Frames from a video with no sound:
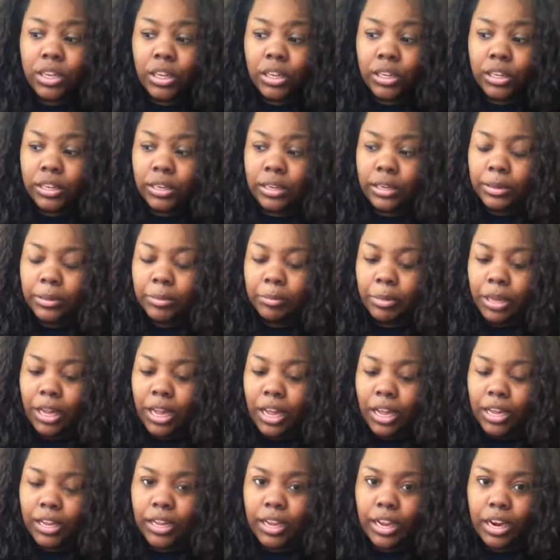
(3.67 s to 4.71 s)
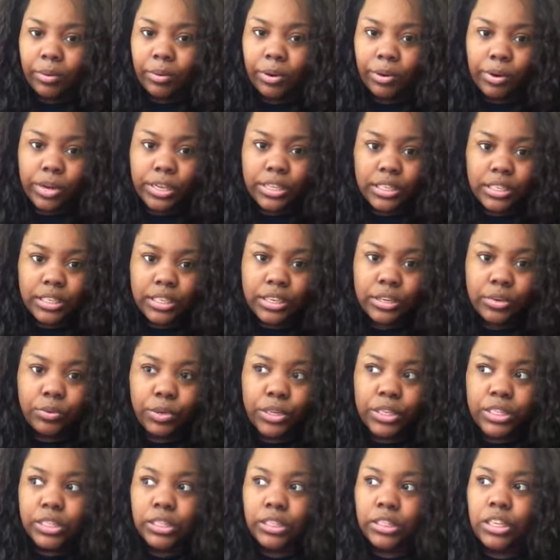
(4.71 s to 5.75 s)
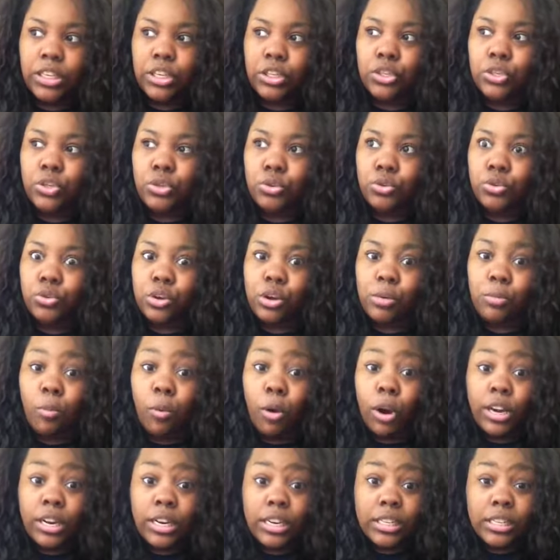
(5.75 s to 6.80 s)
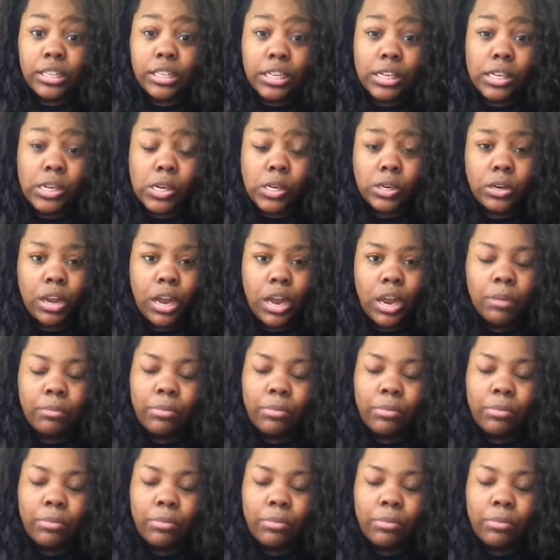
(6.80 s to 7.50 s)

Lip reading: I got requested recently to do a more detailed